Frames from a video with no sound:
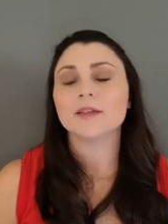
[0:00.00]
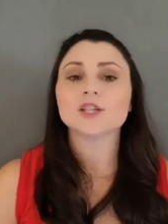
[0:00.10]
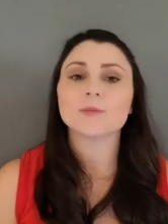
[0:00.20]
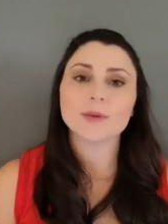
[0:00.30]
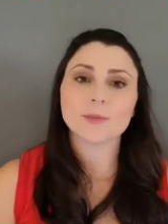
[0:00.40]
They
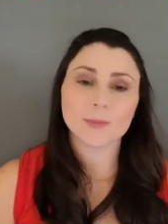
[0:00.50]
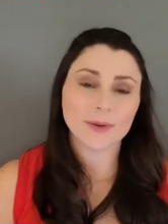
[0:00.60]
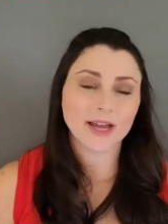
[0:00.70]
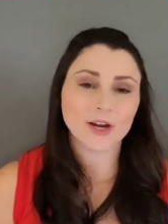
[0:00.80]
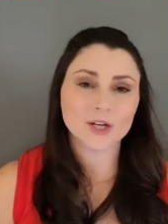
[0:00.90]
should be
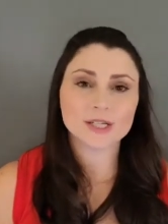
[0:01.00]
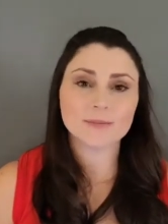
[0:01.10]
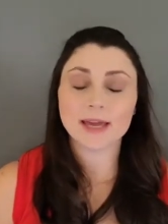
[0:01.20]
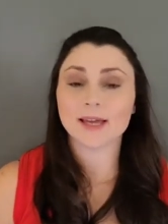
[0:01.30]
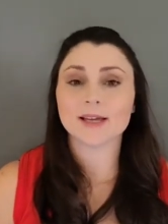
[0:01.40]
prepared to
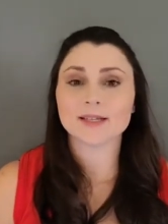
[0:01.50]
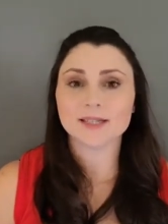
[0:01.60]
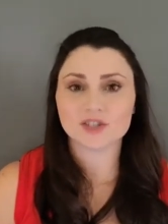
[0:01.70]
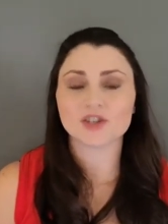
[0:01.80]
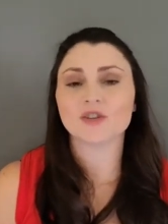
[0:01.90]
make
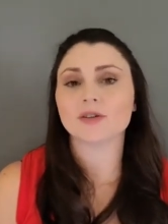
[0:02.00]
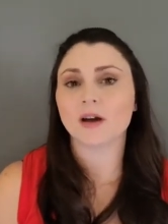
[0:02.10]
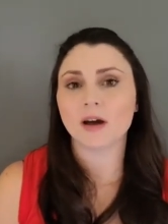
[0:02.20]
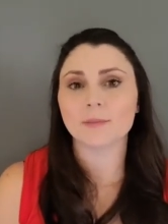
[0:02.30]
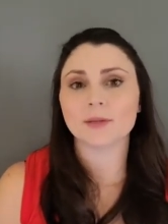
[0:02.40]
additional
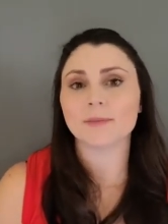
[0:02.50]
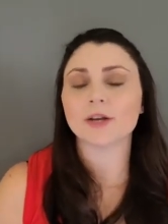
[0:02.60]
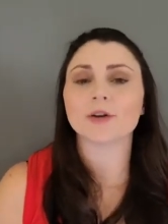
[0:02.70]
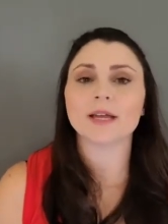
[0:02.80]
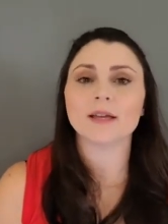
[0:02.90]

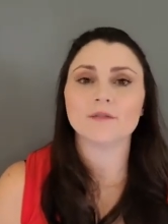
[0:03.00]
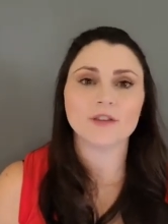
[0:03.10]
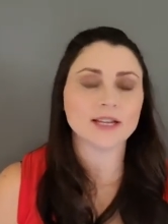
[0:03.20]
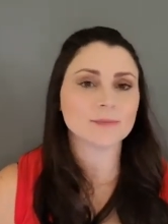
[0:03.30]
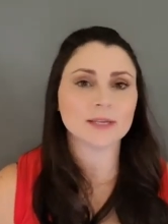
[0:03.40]
complementary
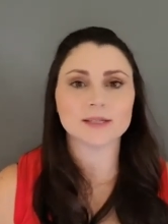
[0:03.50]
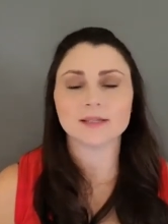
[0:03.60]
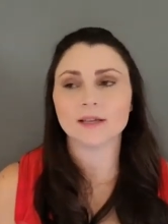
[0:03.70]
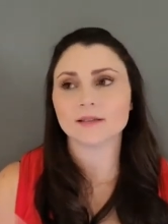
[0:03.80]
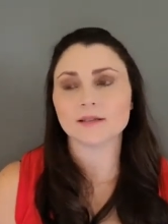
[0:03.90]

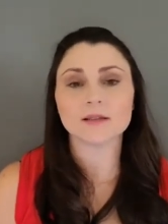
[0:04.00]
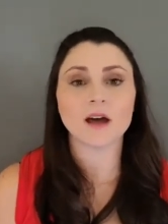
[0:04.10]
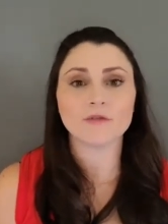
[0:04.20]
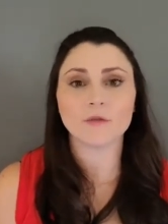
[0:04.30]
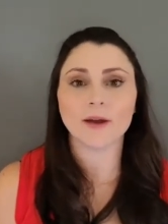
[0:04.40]
investments in
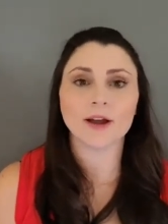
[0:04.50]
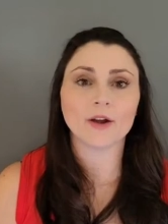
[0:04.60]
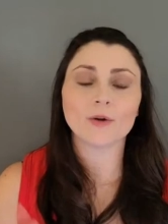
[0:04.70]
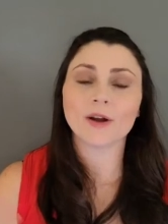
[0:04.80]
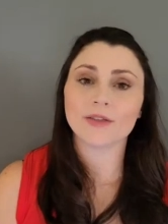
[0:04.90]

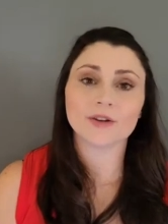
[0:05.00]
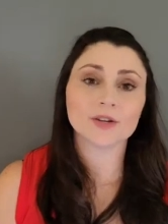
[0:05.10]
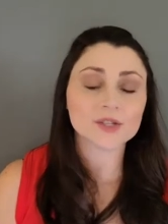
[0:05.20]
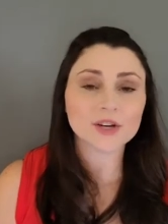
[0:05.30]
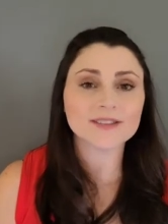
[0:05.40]
software or other
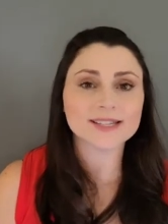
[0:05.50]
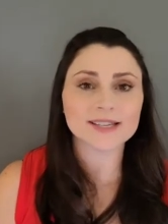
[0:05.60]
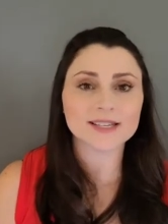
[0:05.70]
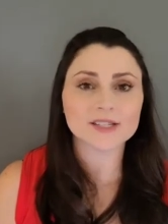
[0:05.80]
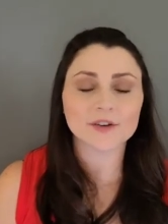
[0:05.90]

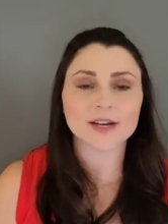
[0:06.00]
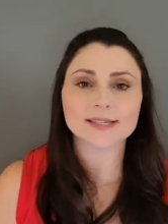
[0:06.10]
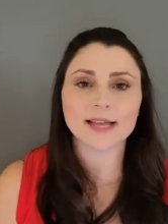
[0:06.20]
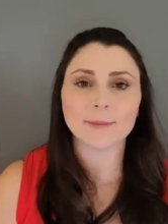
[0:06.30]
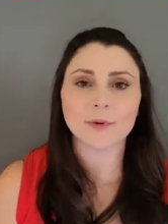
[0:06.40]
services, for
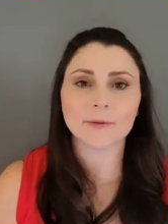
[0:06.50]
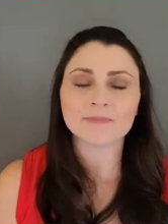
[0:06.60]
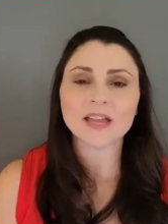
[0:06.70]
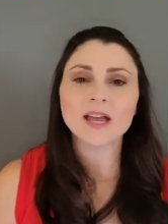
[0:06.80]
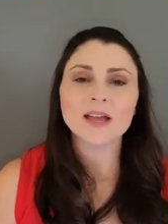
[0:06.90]

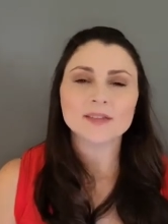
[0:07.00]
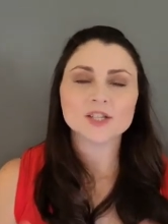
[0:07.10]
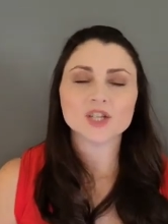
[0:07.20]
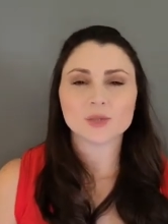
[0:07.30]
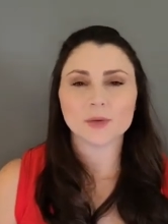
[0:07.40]
example.
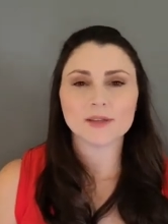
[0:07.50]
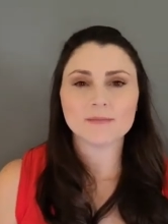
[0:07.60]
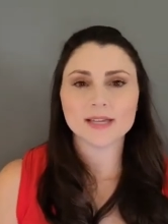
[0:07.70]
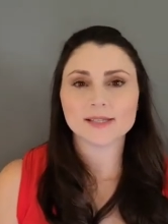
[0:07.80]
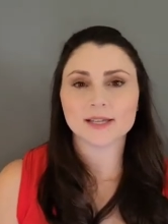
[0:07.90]
This just really
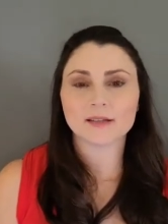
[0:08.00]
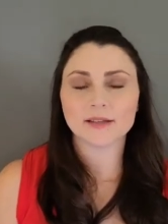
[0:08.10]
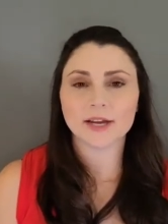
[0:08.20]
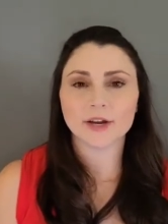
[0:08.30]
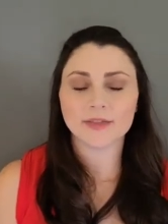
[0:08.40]
makes it
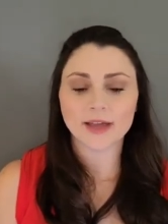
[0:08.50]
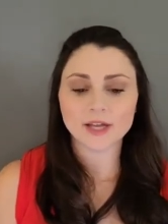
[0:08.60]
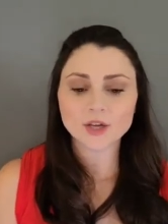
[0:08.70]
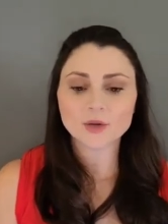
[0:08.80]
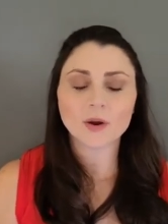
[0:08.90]
clear
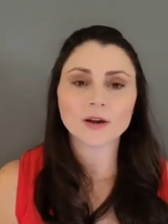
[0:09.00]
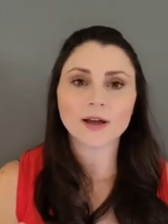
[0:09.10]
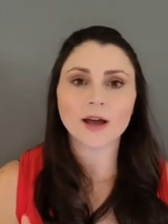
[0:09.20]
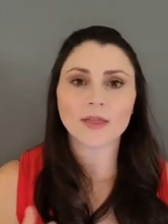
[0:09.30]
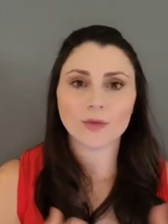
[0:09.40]
that you are
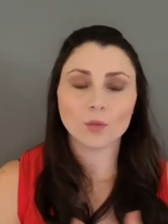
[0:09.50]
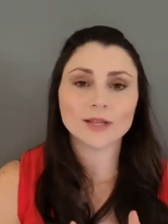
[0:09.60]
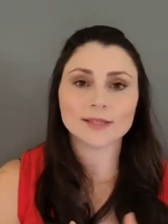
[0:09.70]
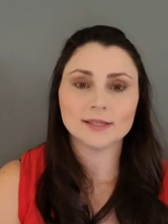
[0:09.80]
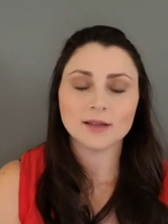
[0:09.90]
not the
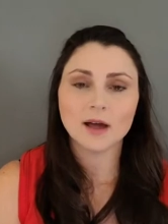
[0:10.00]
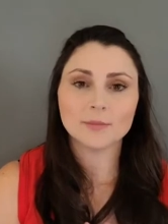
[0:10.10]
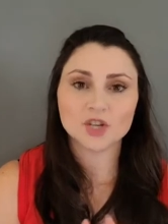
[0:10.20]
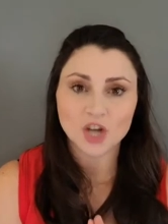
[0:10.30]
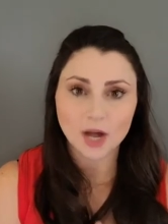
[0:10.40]

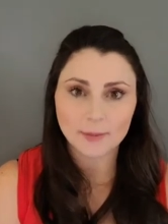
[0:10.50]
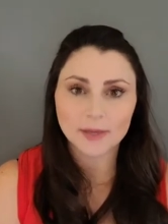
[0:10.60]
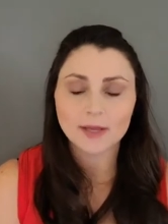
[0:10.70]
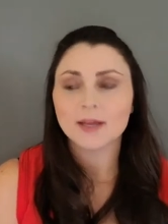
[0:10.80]
one-stop shop.